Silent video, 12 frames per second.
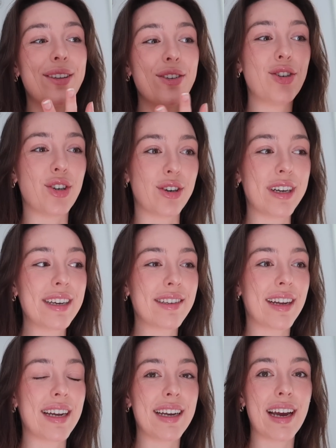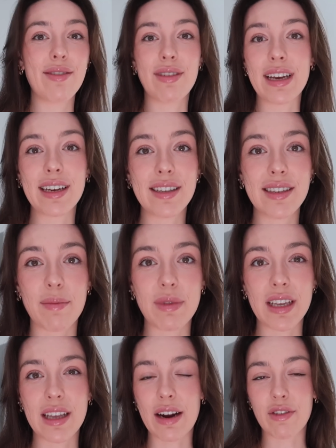this journey because I think it's
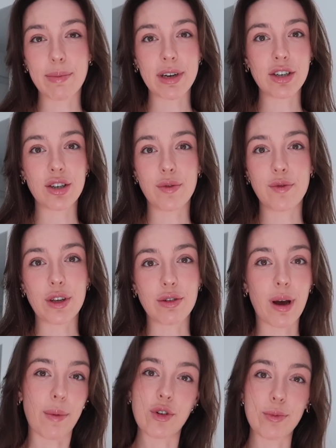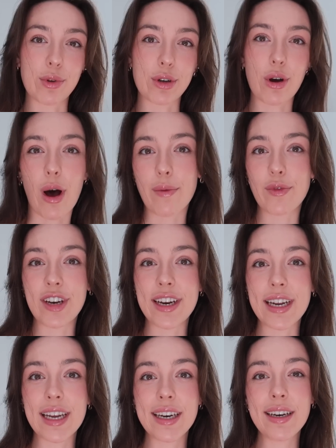something that everybody should feel comfortable and
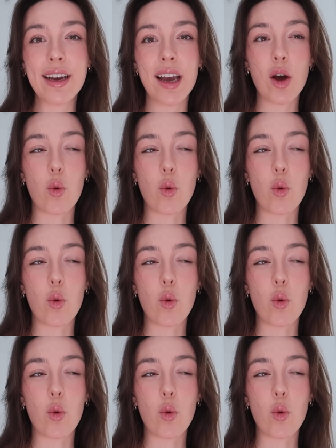confident in,